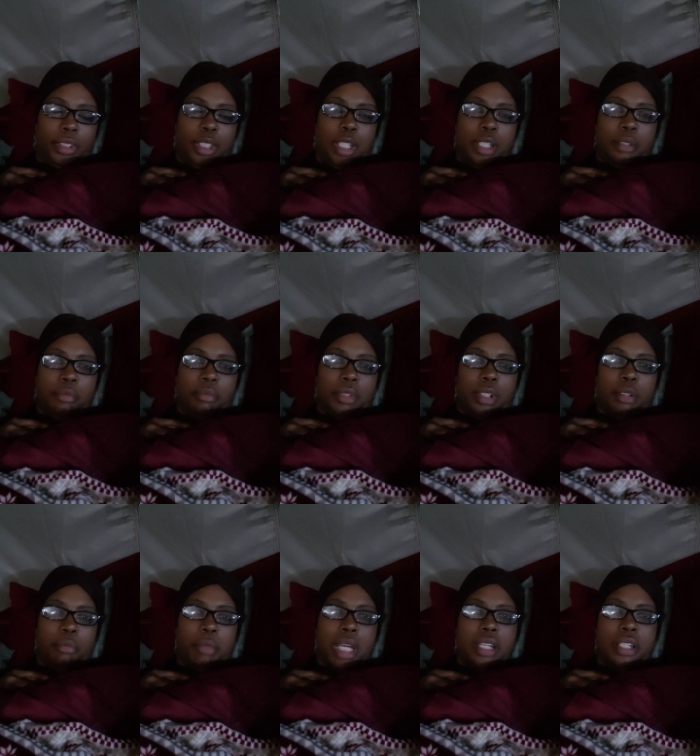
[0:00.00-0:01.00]
um,
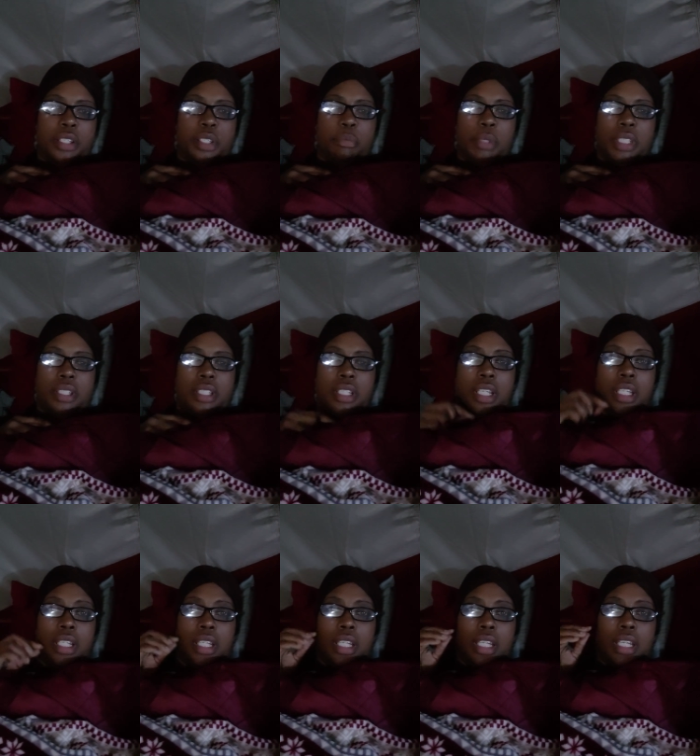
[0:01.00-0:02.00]
my husband
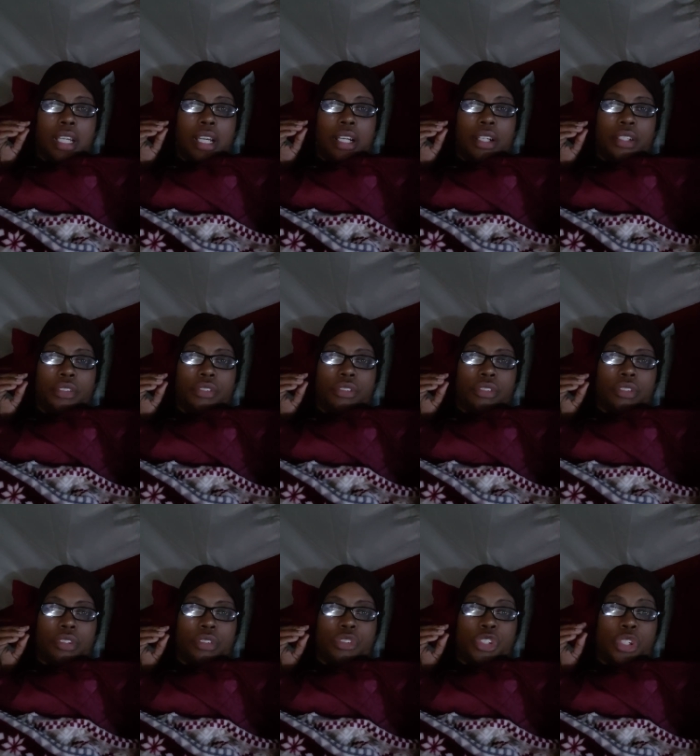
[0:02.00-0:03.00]
uh,
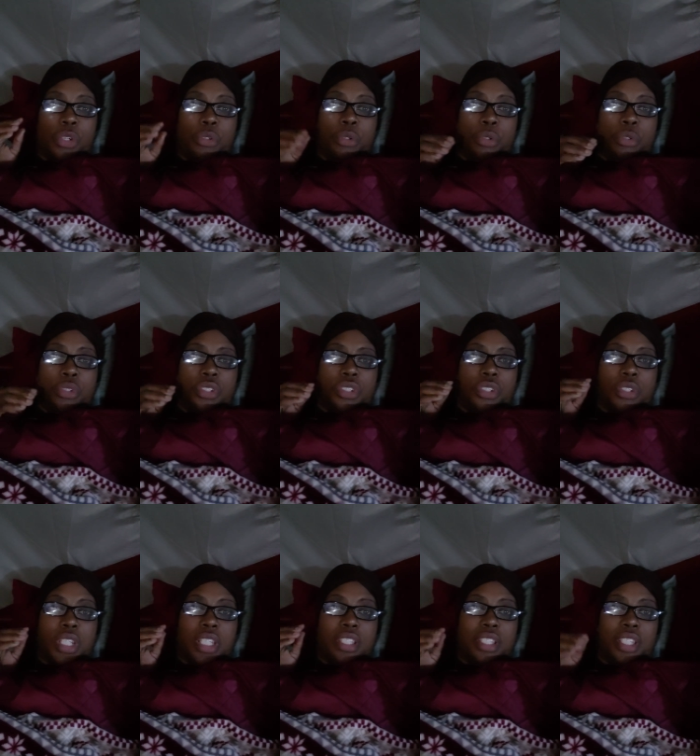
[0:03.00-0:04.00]
chose to
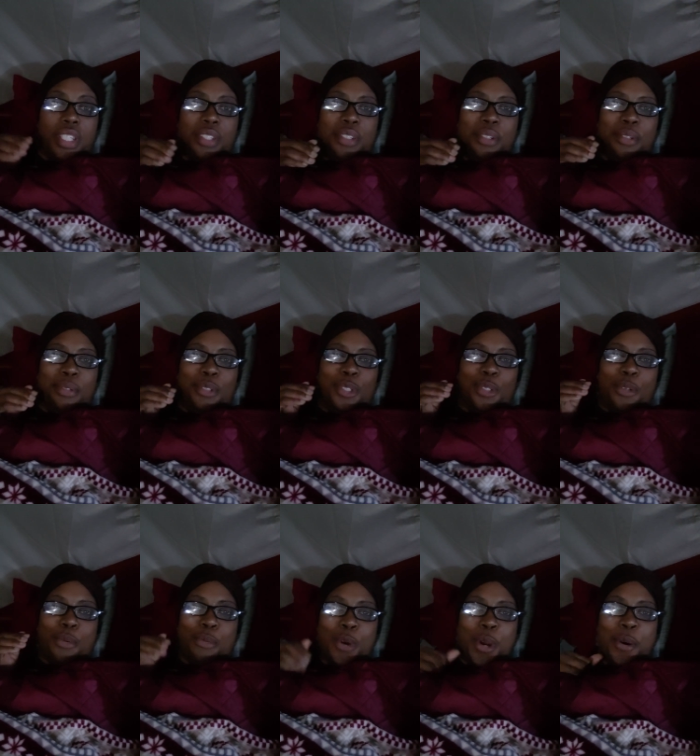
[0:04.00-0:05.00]
continue to
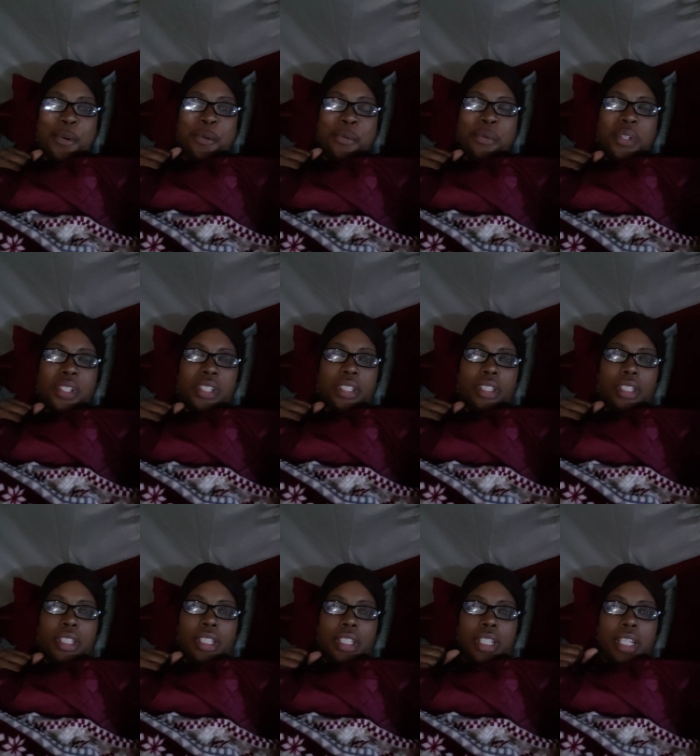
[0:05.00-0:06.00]
grow
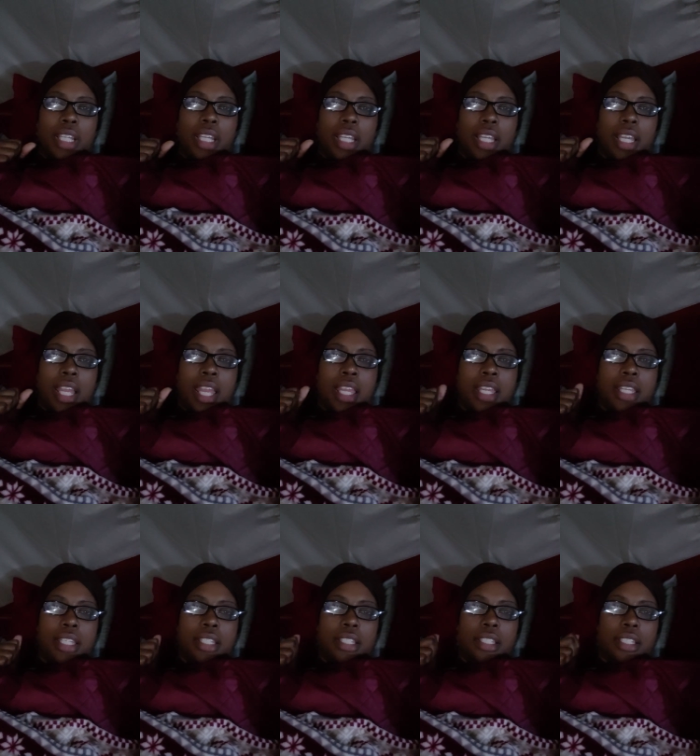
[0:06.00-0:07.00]

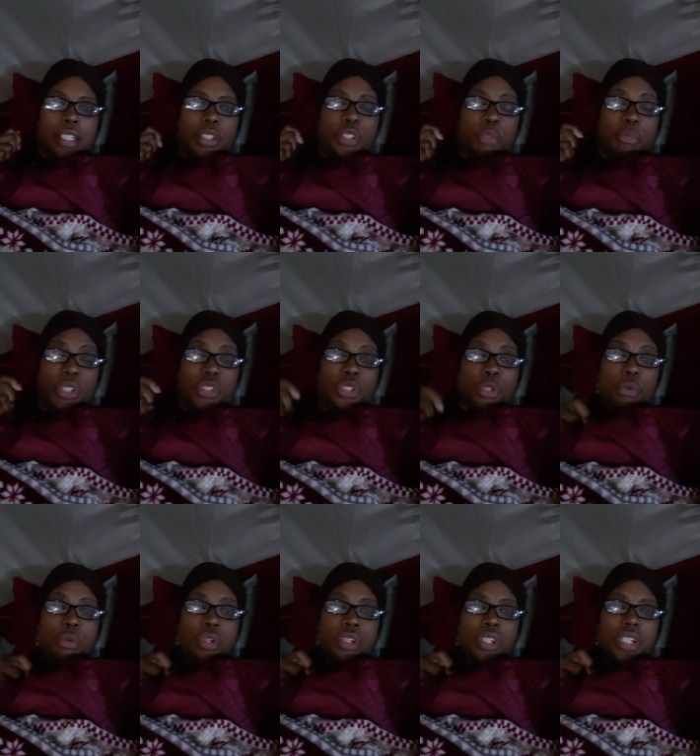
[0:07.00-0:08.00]
and to
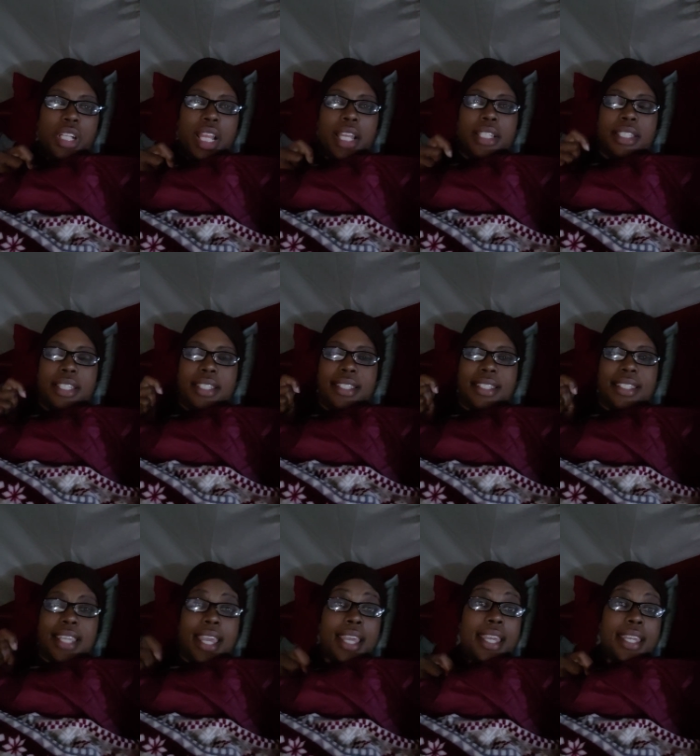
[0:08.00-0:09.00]
mature and to
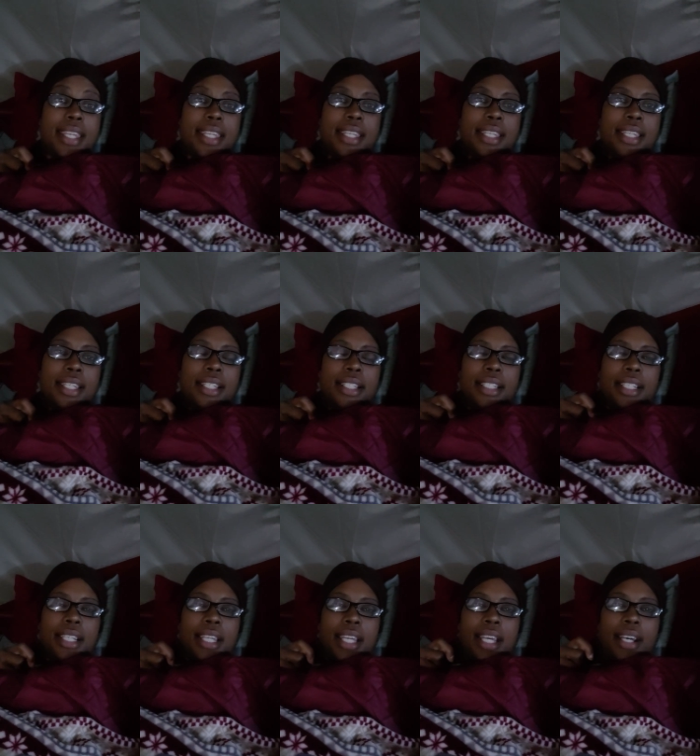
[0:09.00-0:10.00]
stay
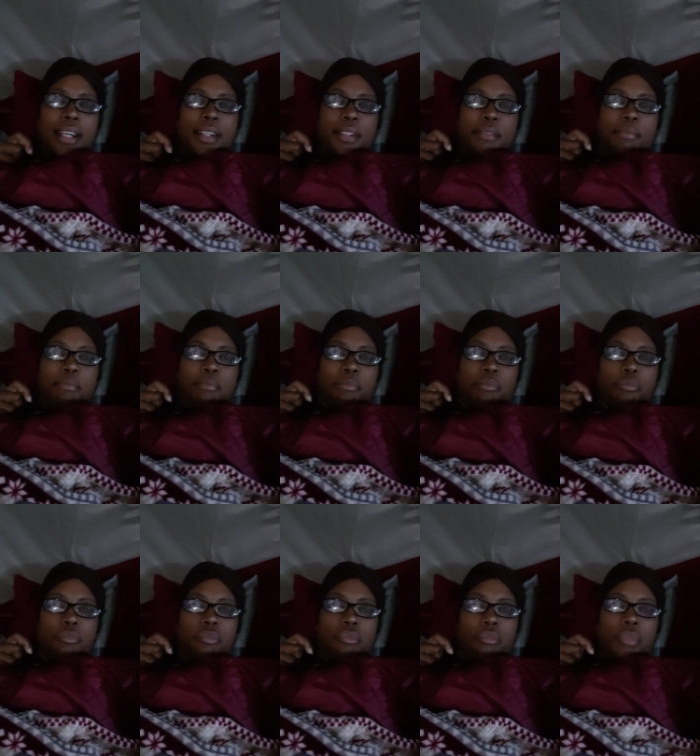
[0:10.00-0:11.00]
um,
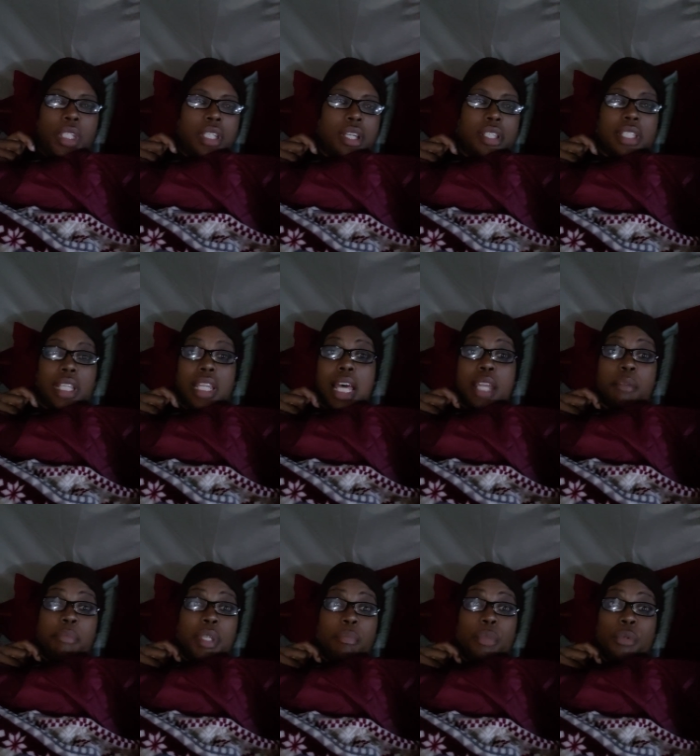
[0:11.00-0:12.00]
because a lot
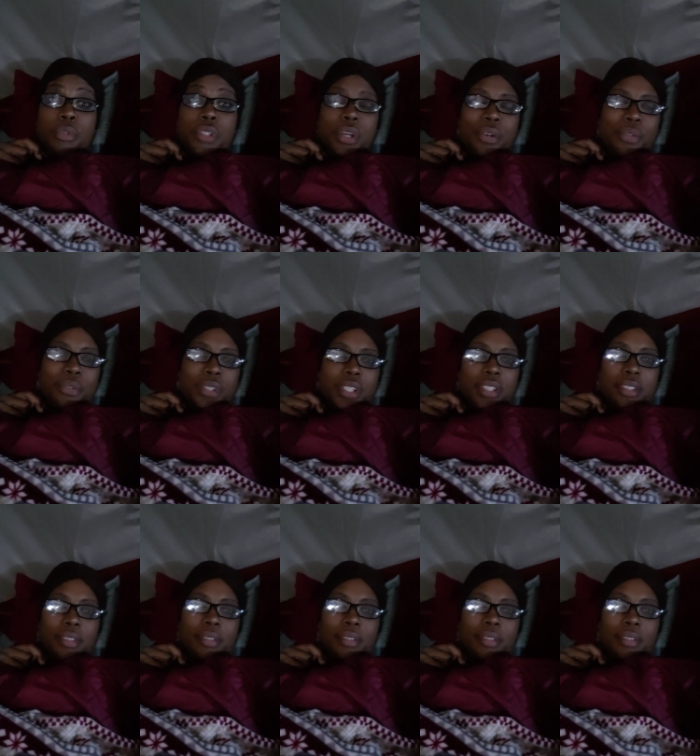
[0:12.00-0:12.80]
of people don't.